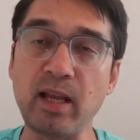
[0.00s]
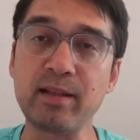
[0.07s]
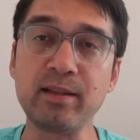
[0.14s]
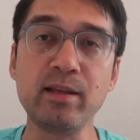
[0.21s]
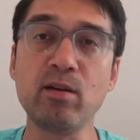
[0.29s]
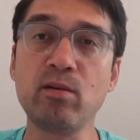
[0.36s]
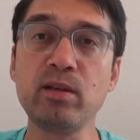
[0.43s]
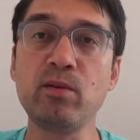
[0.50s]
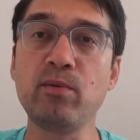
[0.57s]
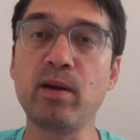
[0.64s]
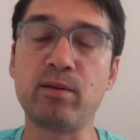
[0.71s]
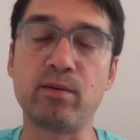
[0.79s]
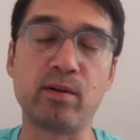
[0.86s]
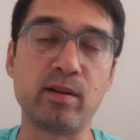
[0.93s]
And the only
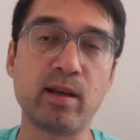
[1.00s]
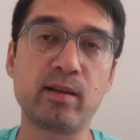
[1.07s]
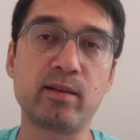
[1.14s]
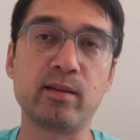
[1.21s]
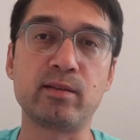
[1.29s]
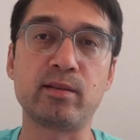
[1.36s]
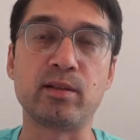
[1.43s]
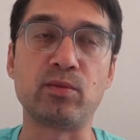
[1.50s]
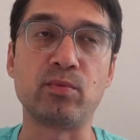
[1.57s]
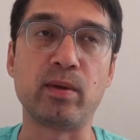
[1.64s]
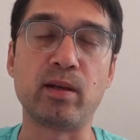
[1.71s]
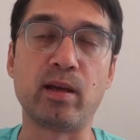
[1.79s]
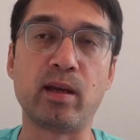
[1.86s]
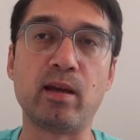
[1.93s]
way to detect this is
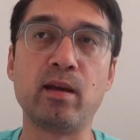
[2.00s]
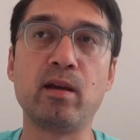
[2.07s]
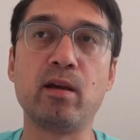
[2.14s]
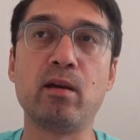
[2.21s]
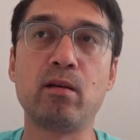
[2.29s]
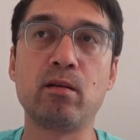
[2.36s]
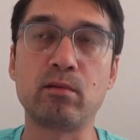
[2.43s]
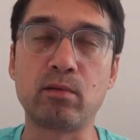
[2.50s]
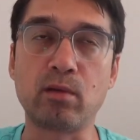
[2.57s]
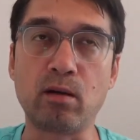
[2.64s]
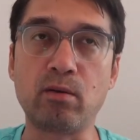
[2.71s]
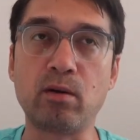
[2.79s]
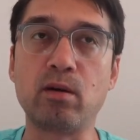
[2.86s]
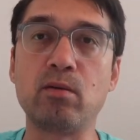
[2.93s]
with a
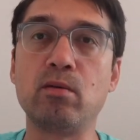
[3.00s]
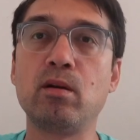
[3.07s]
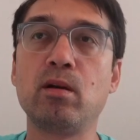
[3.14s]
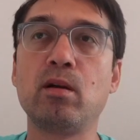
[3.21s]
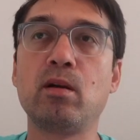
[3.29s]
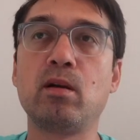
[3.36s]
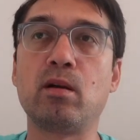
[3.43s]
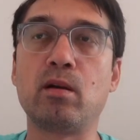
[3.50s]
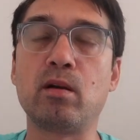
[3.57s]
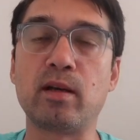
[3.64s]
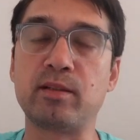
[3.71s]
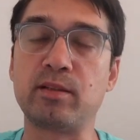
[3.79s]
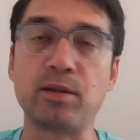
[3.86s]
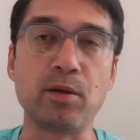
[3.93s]
thorough uh,
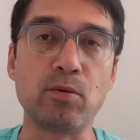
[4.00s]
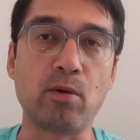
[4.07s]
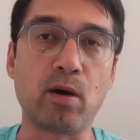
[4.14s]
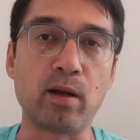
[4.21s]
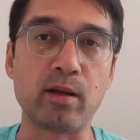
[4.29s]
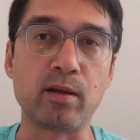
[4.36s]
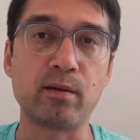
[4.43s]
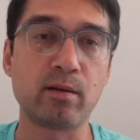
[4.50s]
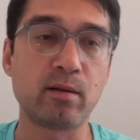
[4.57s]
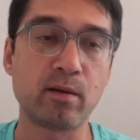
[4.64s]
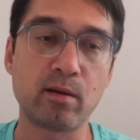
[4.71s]
S E O audit.